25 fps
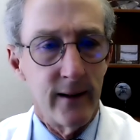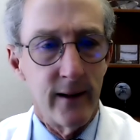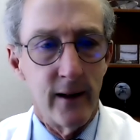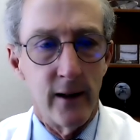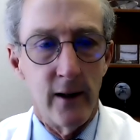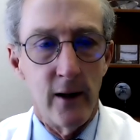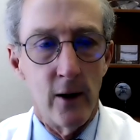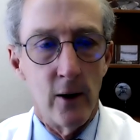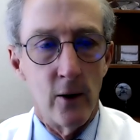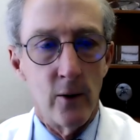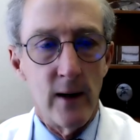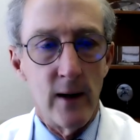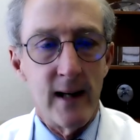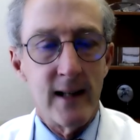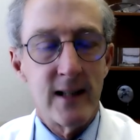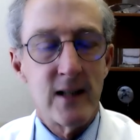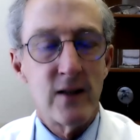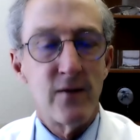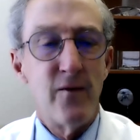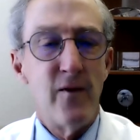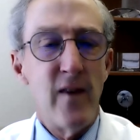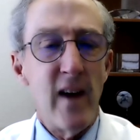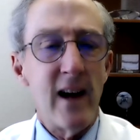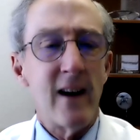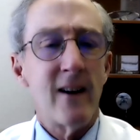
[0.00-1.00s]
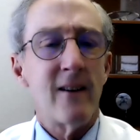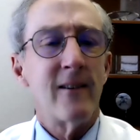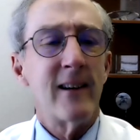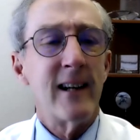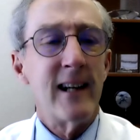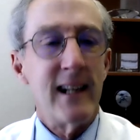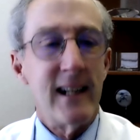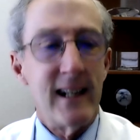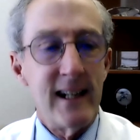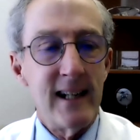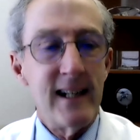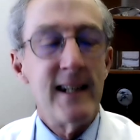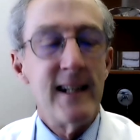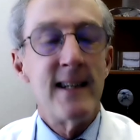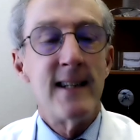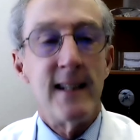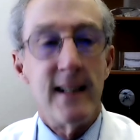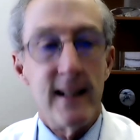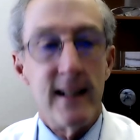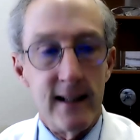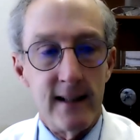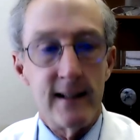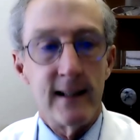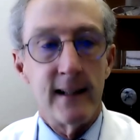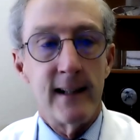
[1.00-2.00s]
You know, it's very
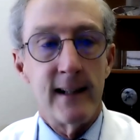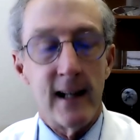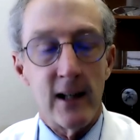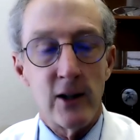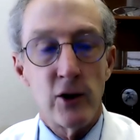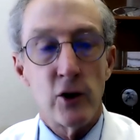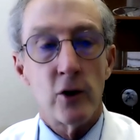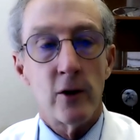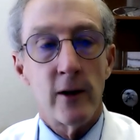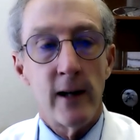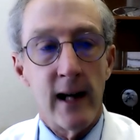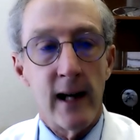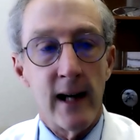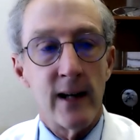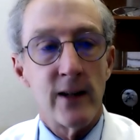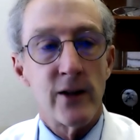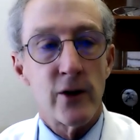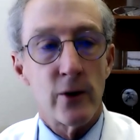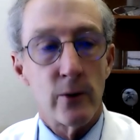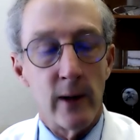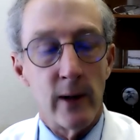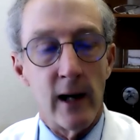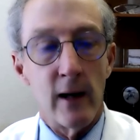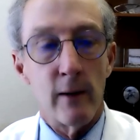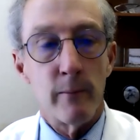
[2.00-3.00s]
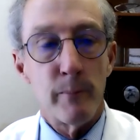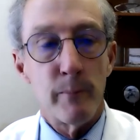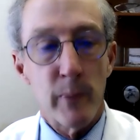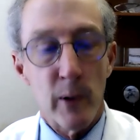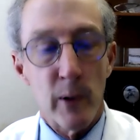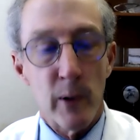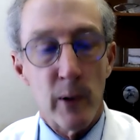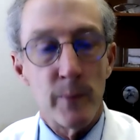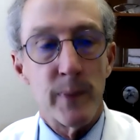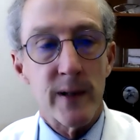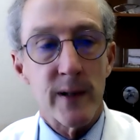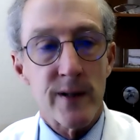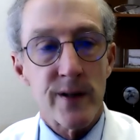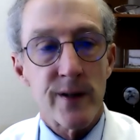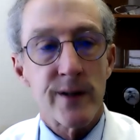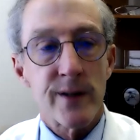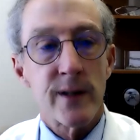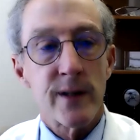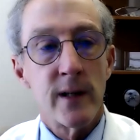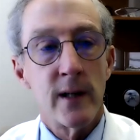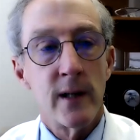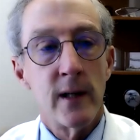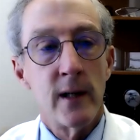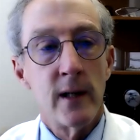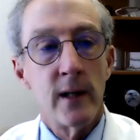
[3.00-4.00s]
easy to get your hands around purpose
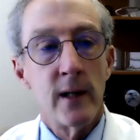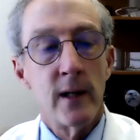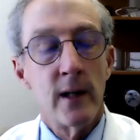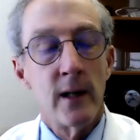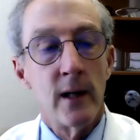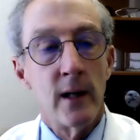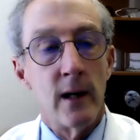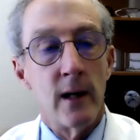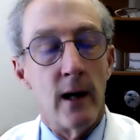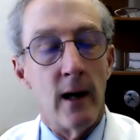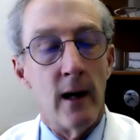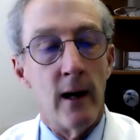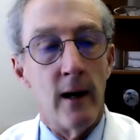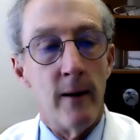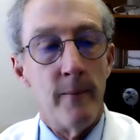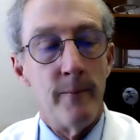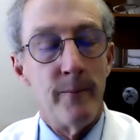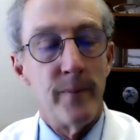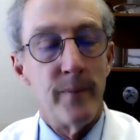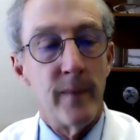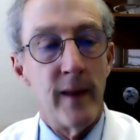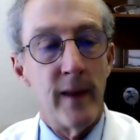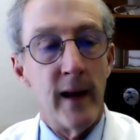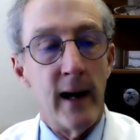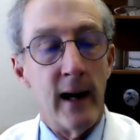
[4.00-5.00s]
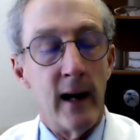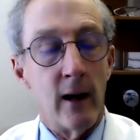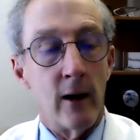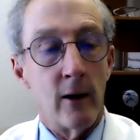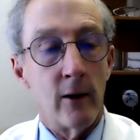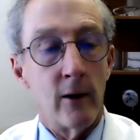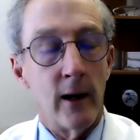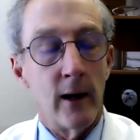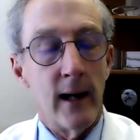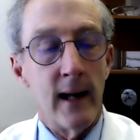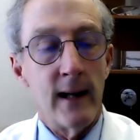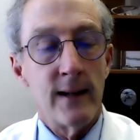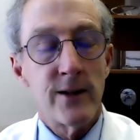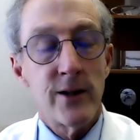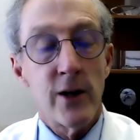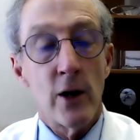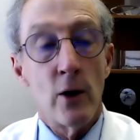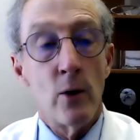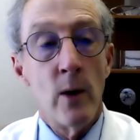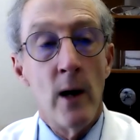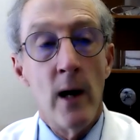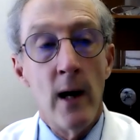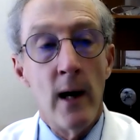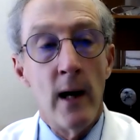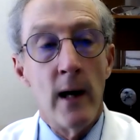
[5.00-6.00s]
um, there. And
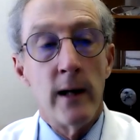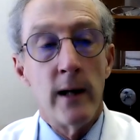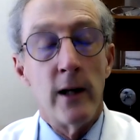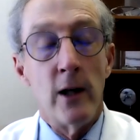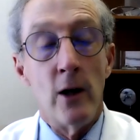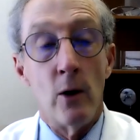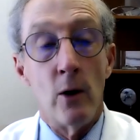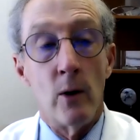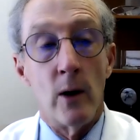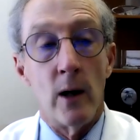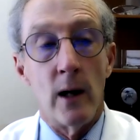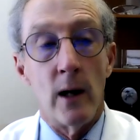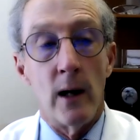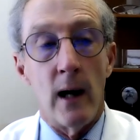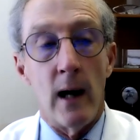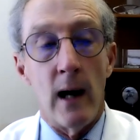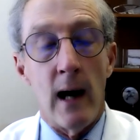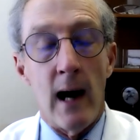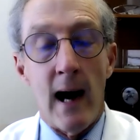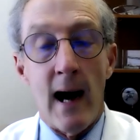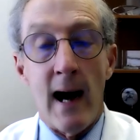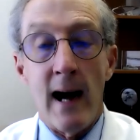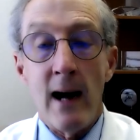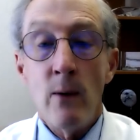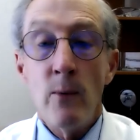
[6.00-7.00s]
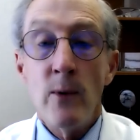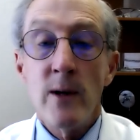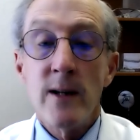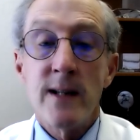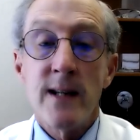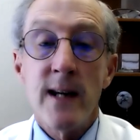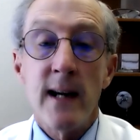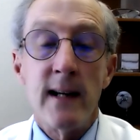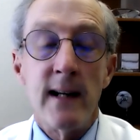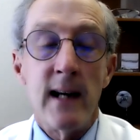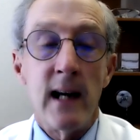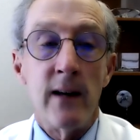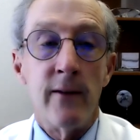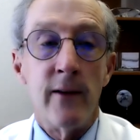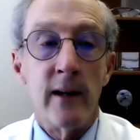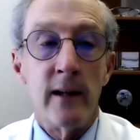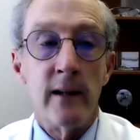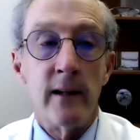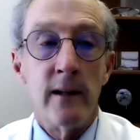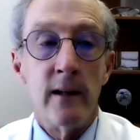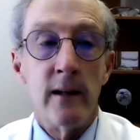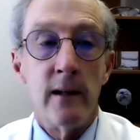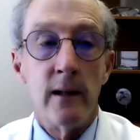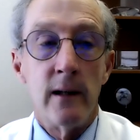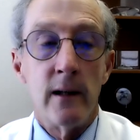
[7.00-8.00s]
so, you know, I would say,
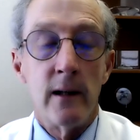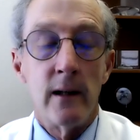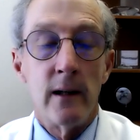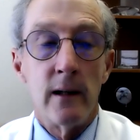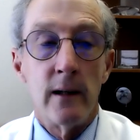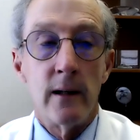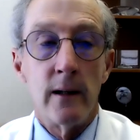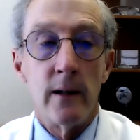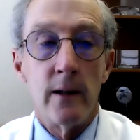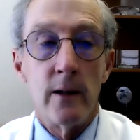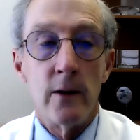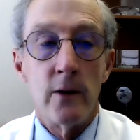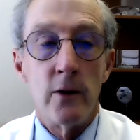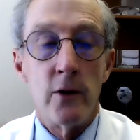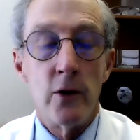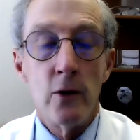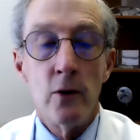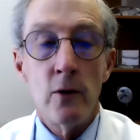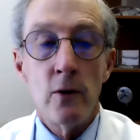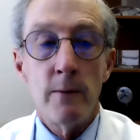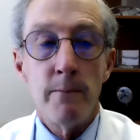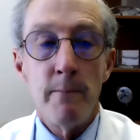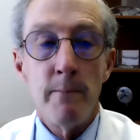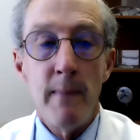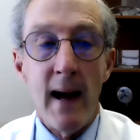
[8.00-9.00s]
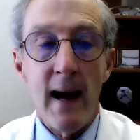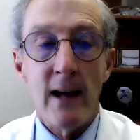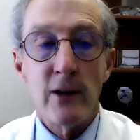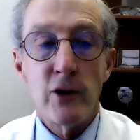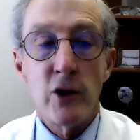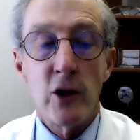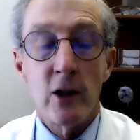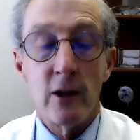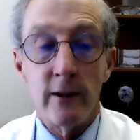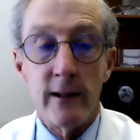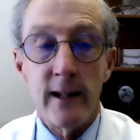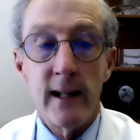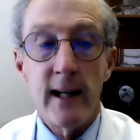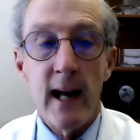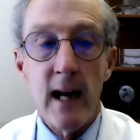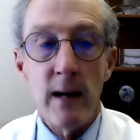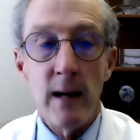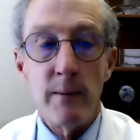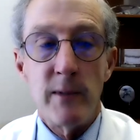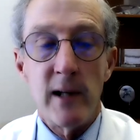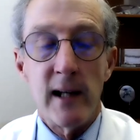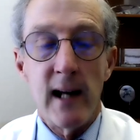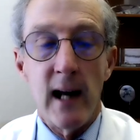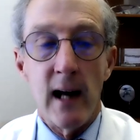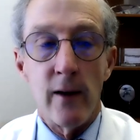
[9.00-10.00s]
David, Duke magically
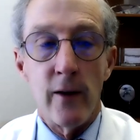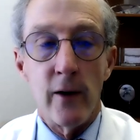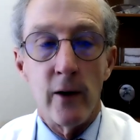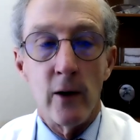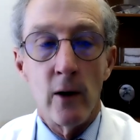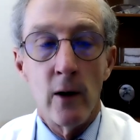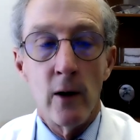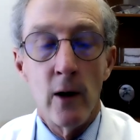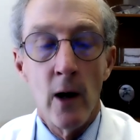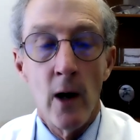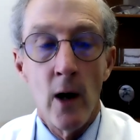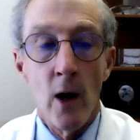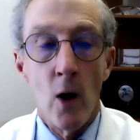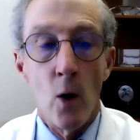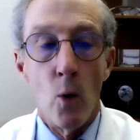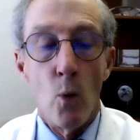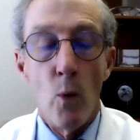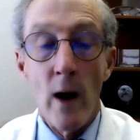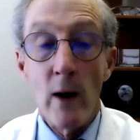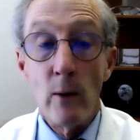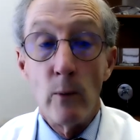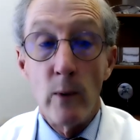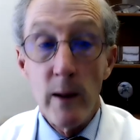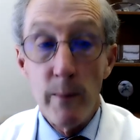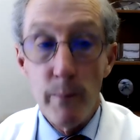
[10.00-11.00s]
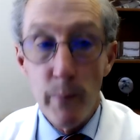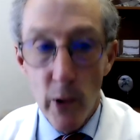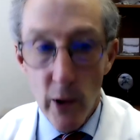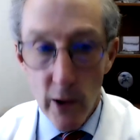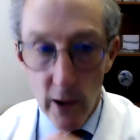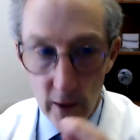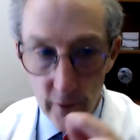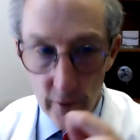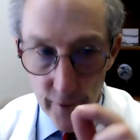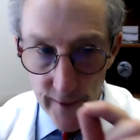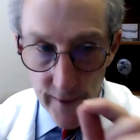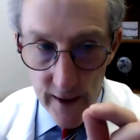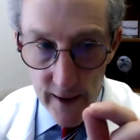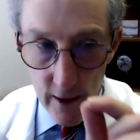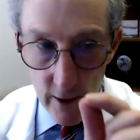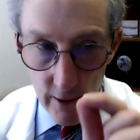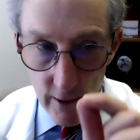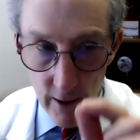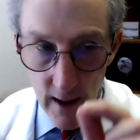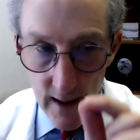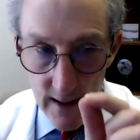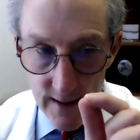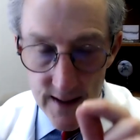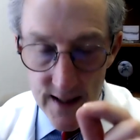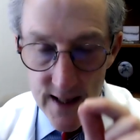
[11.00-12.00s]
came together when we put our
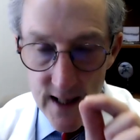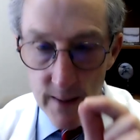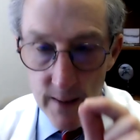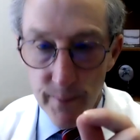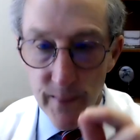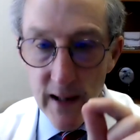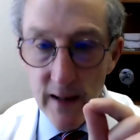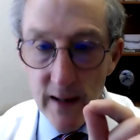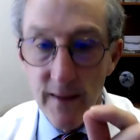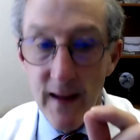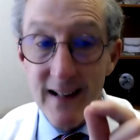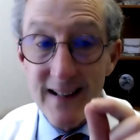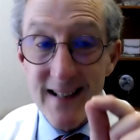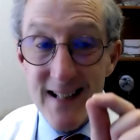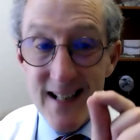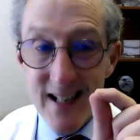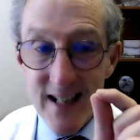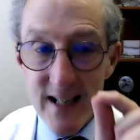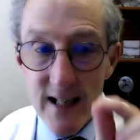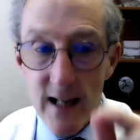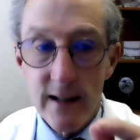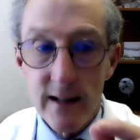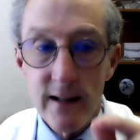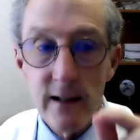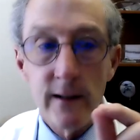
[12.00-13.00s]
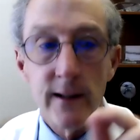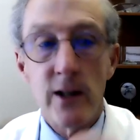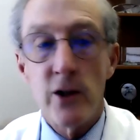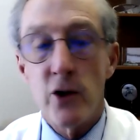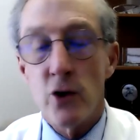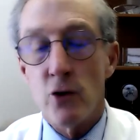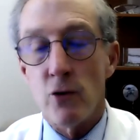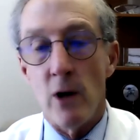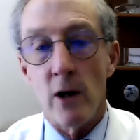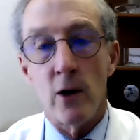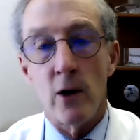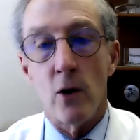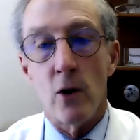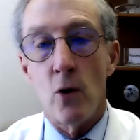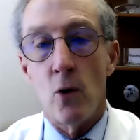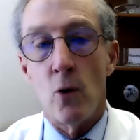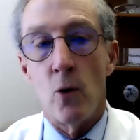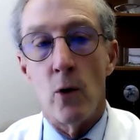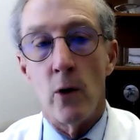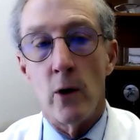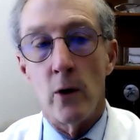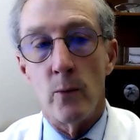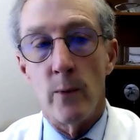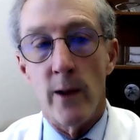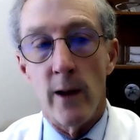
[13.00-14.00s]
finger on something that suddenly struck a
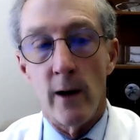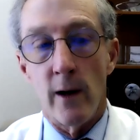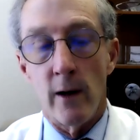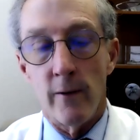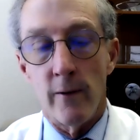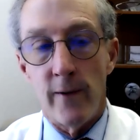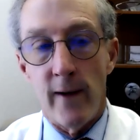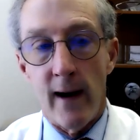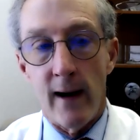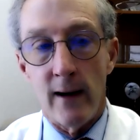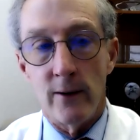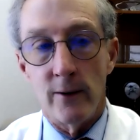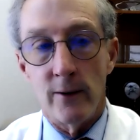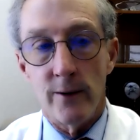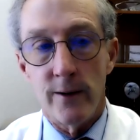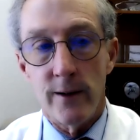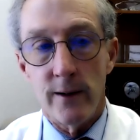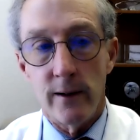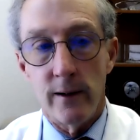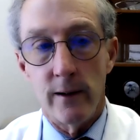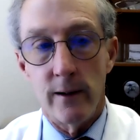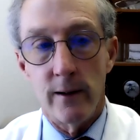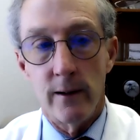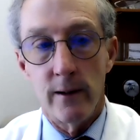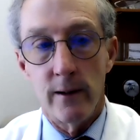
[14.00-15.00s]
chord with our faculty,